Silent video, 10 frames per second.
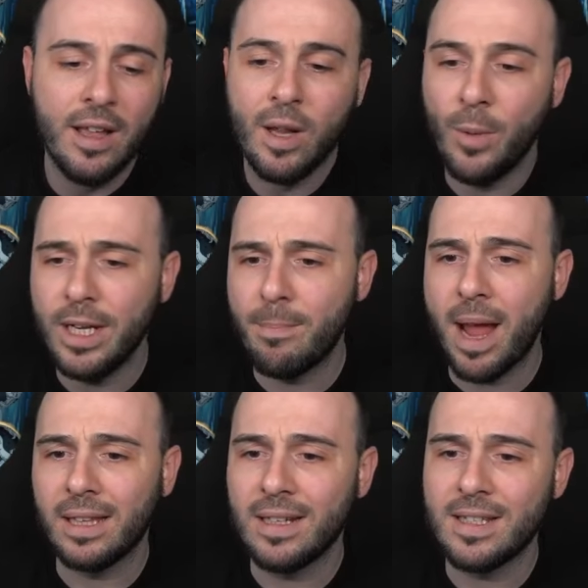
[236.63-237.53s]
With a
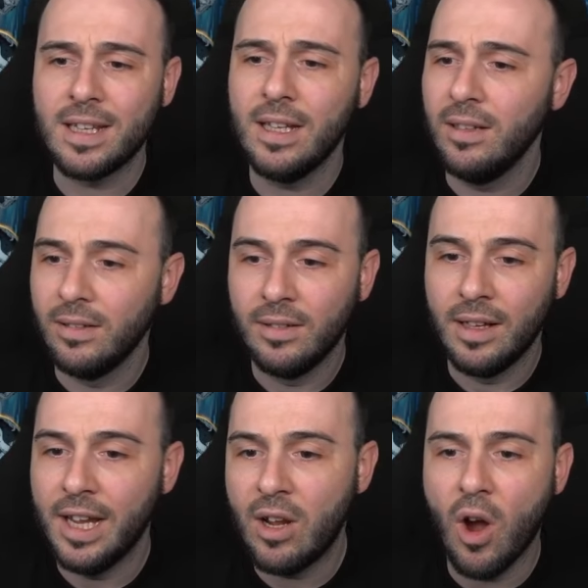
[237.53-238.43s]
battle skill,
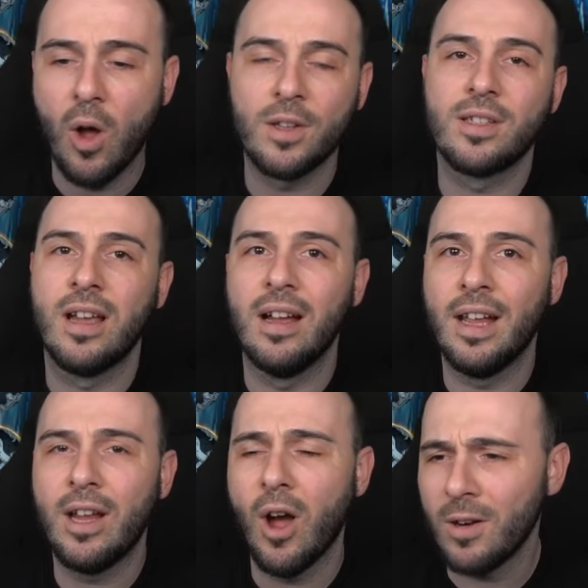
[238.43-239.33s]
he calls uh,
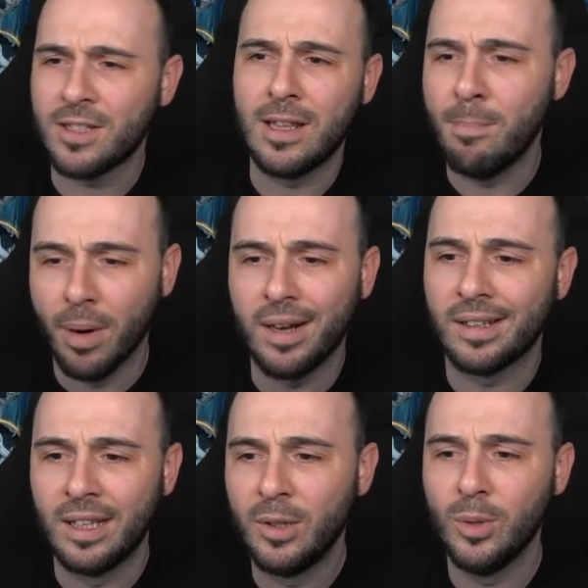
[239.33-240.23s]
he calls the bird
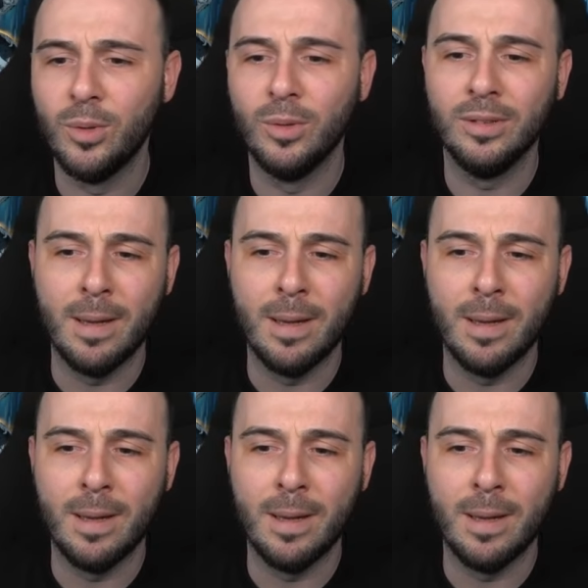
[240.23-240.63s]
to the